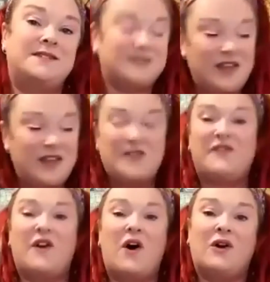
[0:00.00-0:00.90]
in the
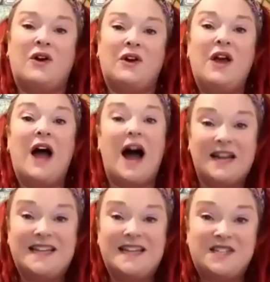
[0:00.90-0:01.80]
fog and I
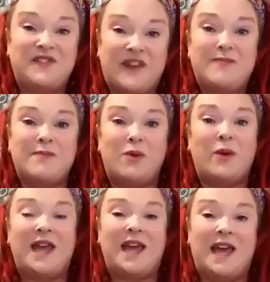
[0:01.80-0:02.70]
need to find my
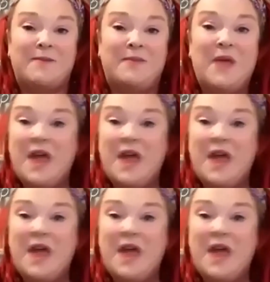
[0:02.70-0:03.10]
way home.